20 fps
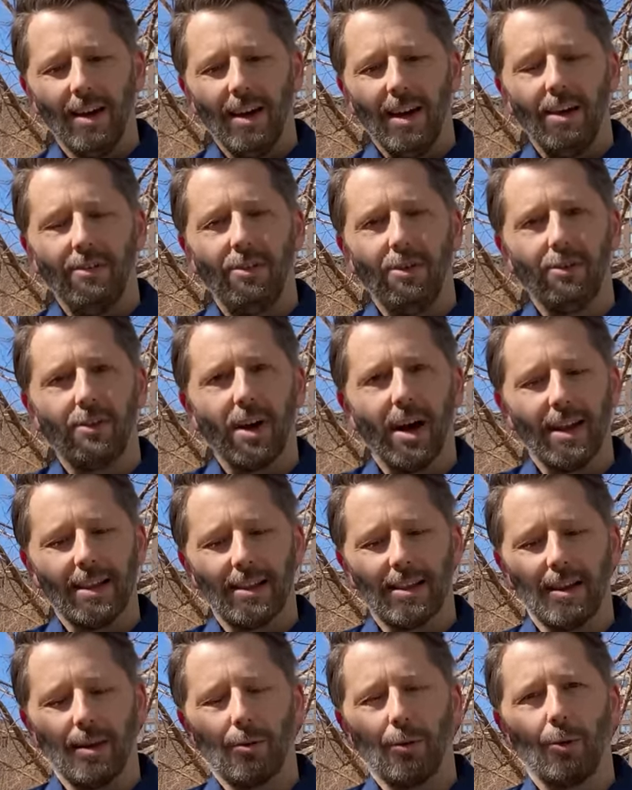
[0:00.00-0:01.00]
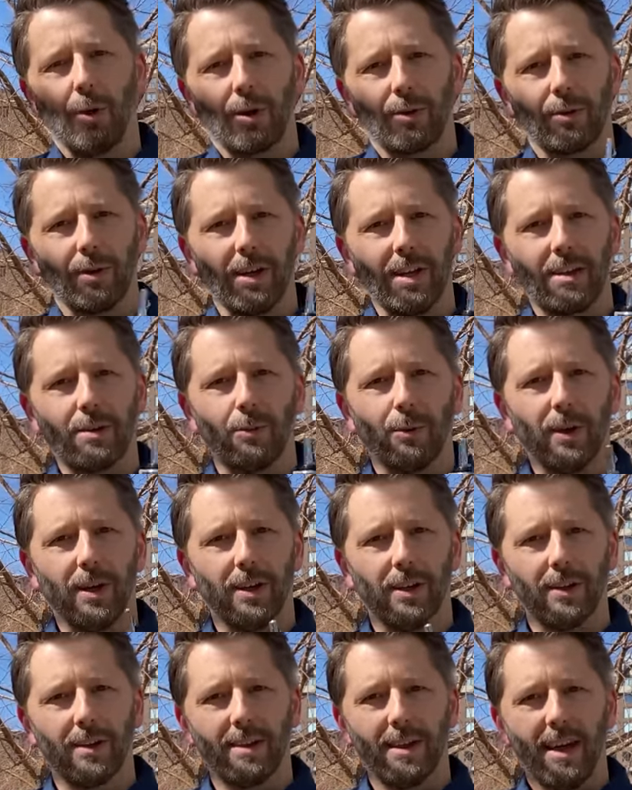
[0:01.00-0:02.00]
if you've got some quick release
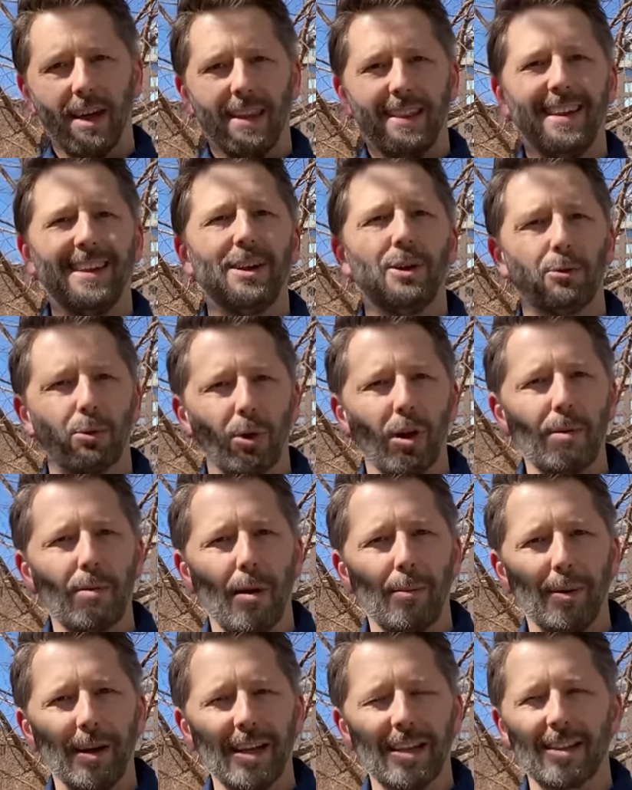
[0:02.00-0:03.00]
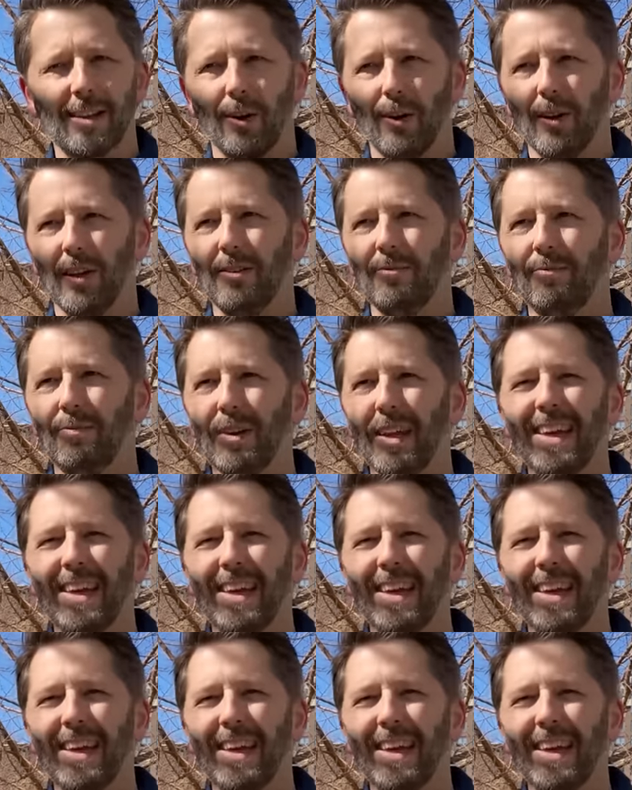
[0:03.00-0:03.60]
wheels that you worry about being stolen.